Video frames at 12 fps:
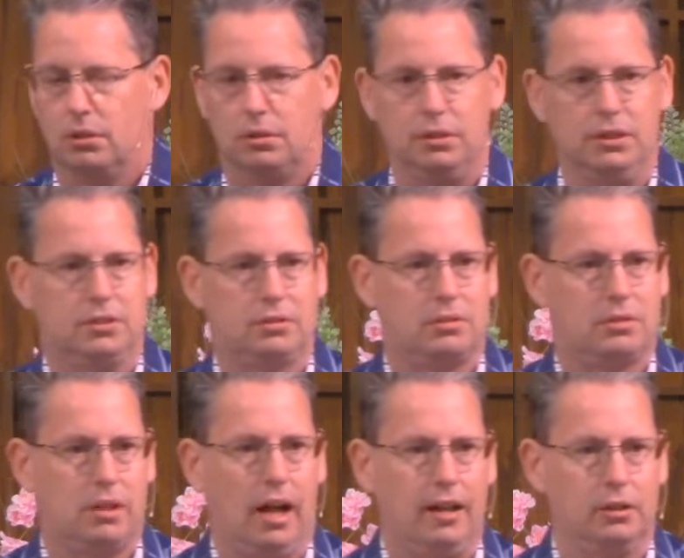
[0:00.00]
These
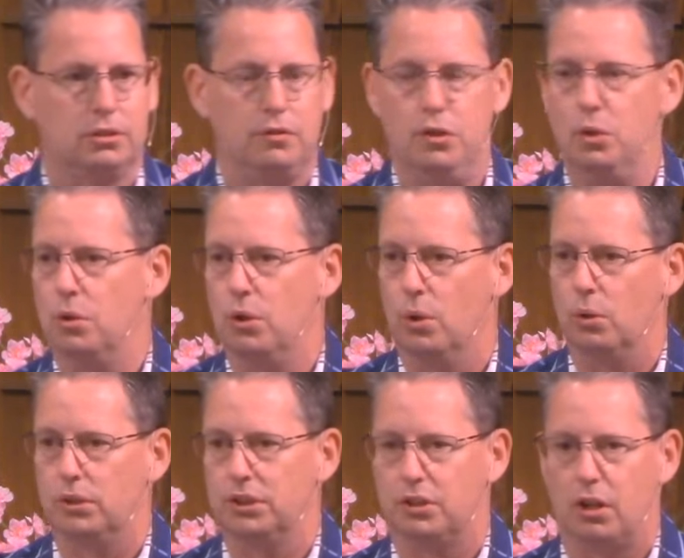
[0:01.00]
titles of new and
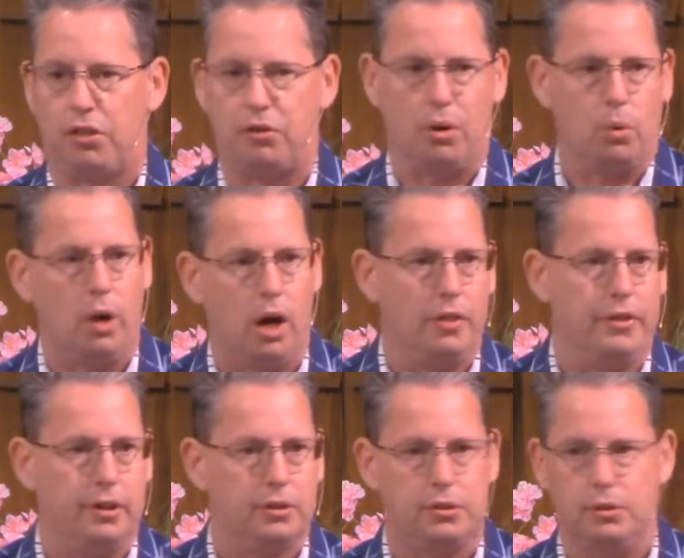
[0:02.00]
old just aren't thrown on
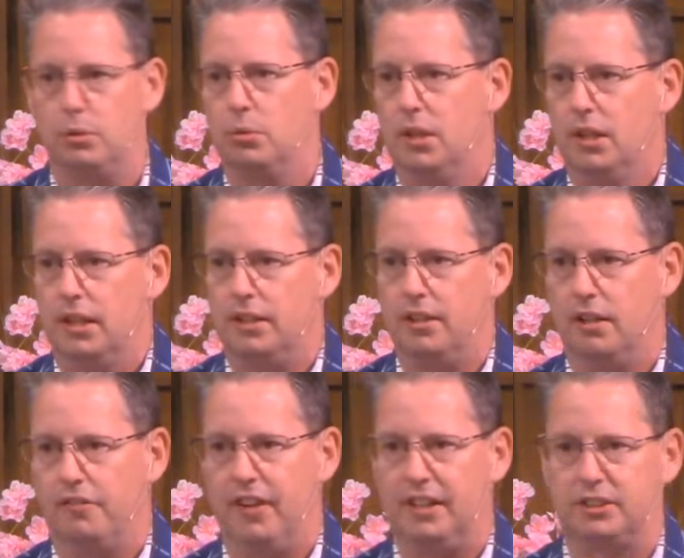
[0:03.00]
there to
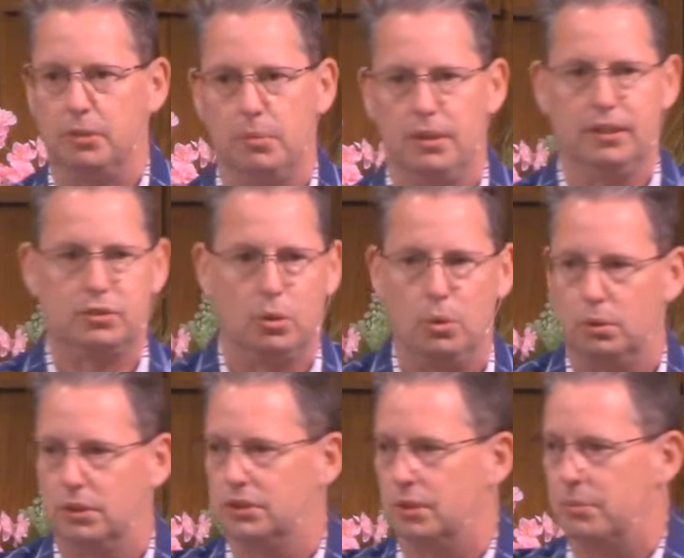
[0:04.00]
identify something that's old
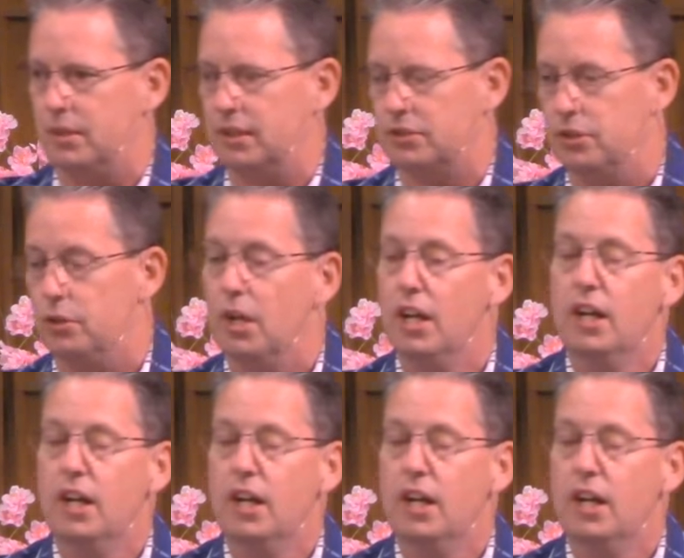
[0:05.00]
and something that's new.